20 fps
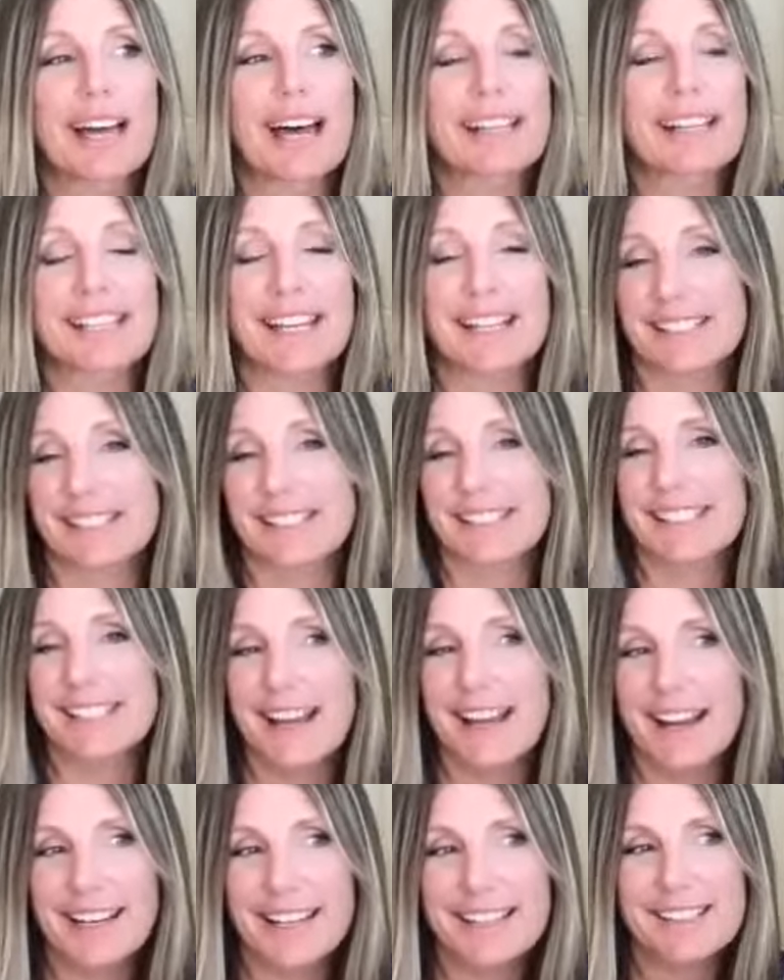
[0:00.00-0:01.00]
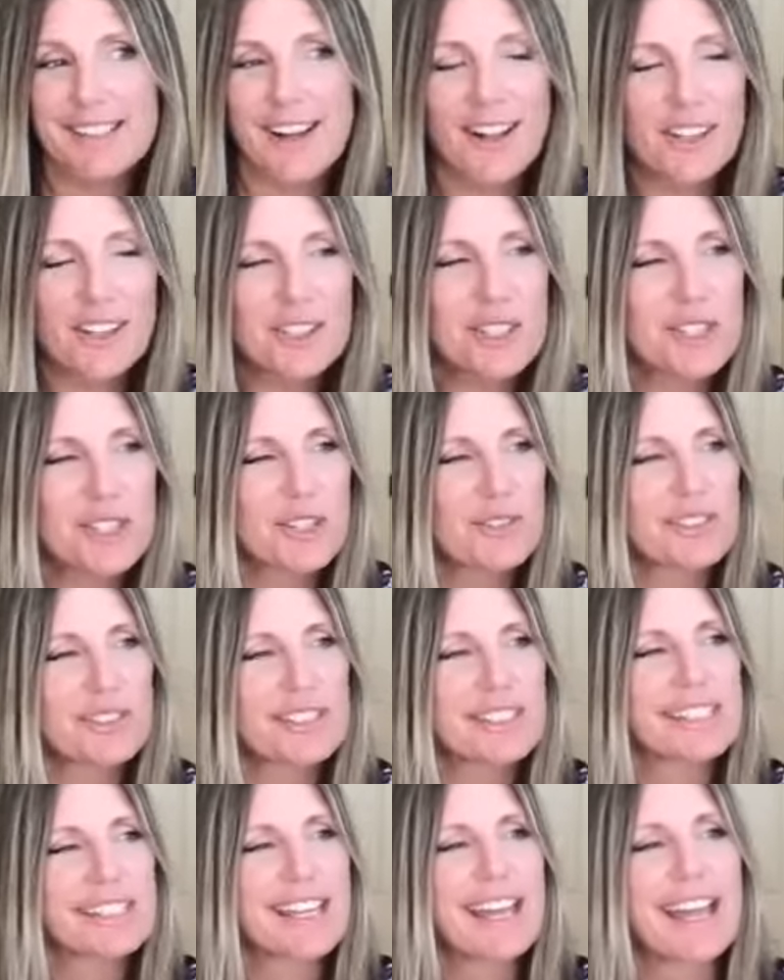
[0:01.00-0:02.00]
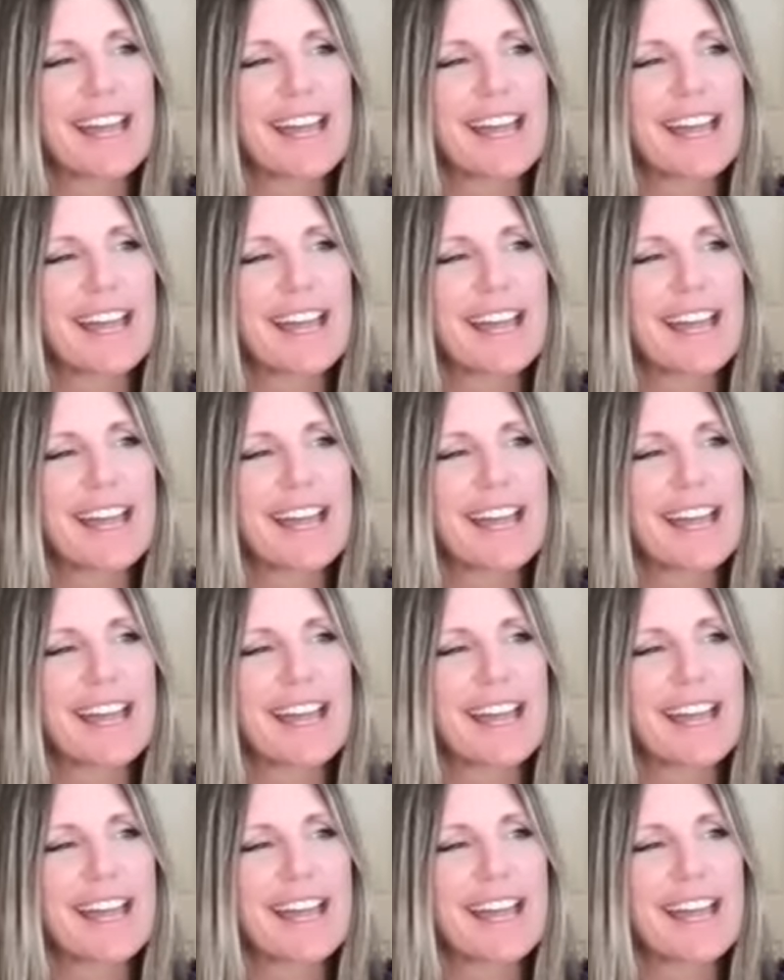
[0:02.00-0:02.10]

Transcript: at Texas Tech as college students.